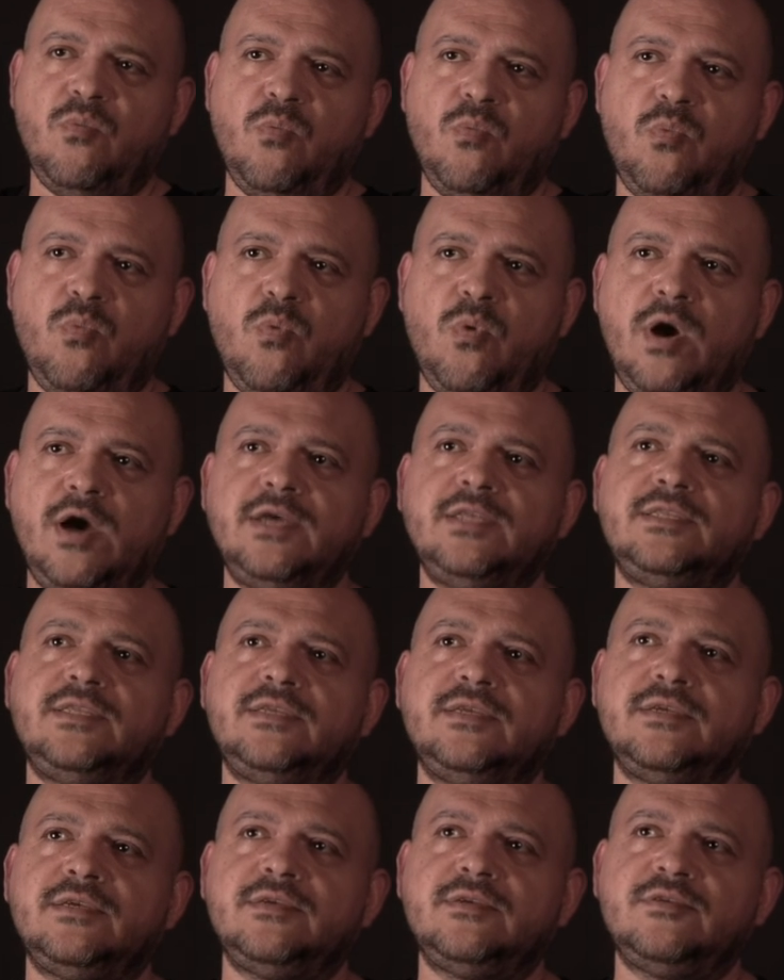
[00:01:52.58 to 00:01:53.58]

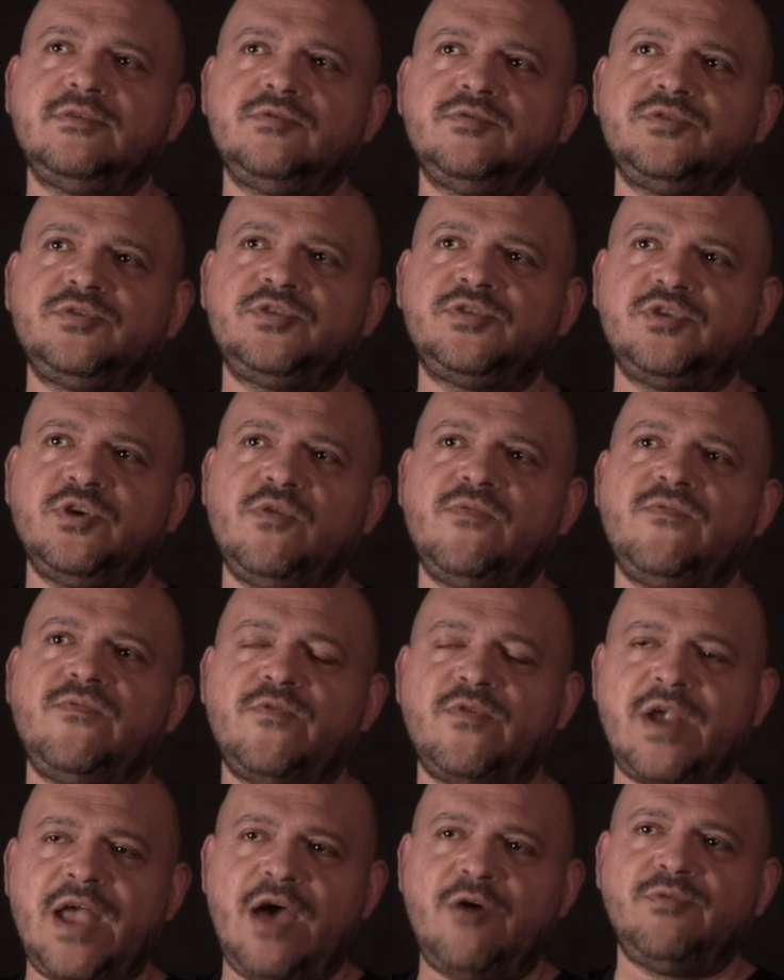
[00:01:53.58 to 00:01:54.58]
what
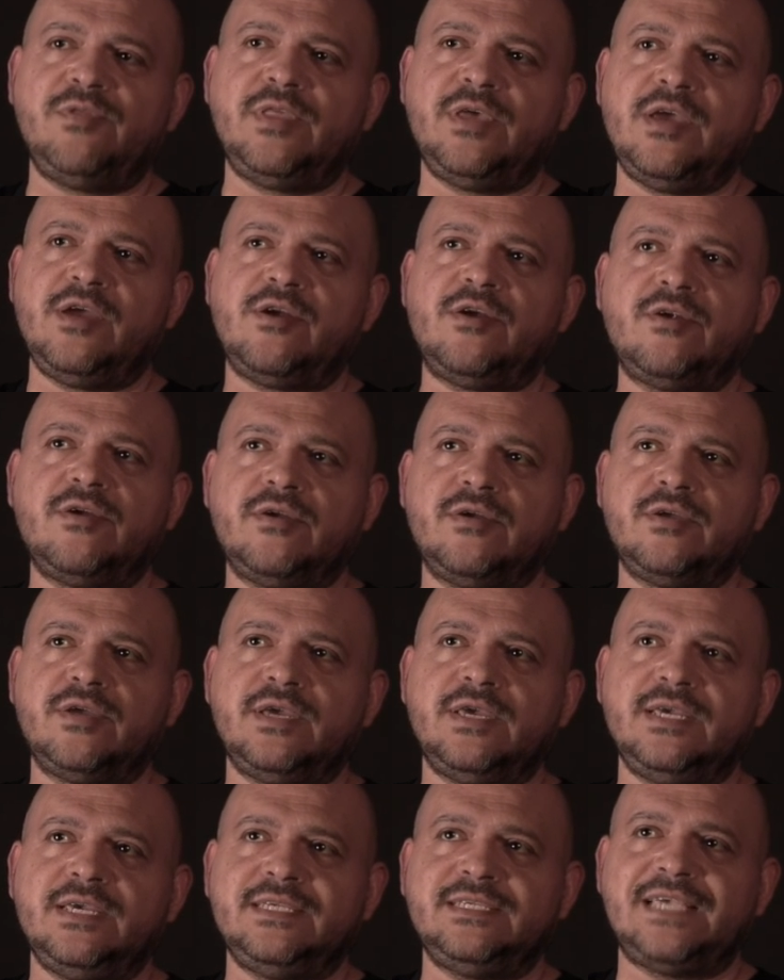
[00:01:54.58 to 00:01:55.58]
software out there
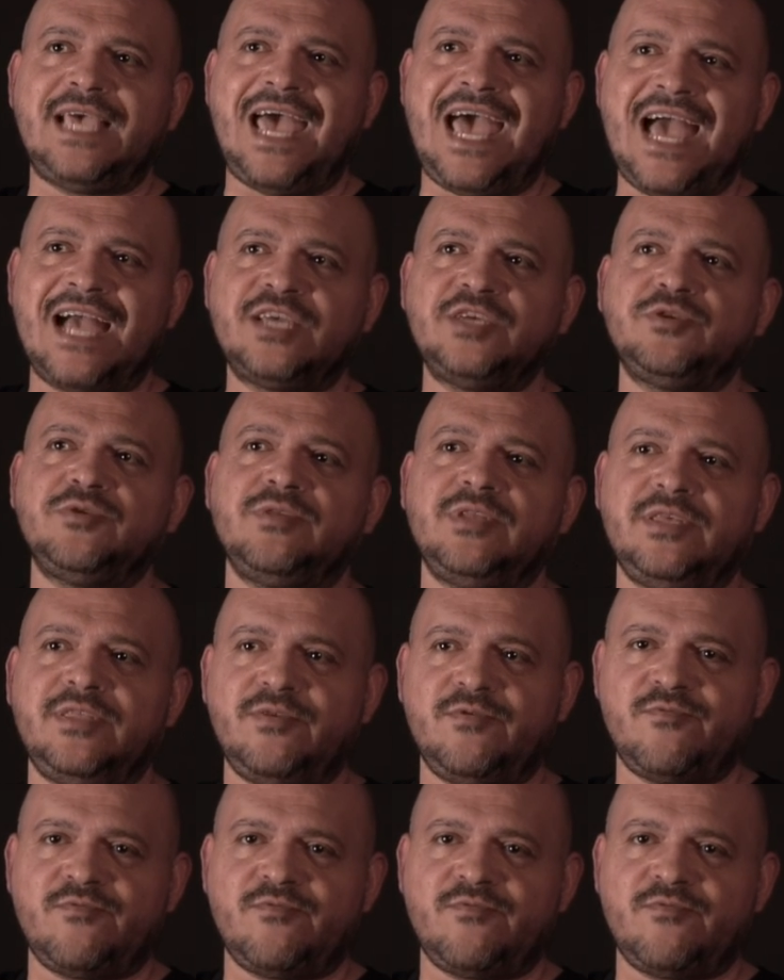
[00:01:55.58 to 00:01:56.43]
is actually the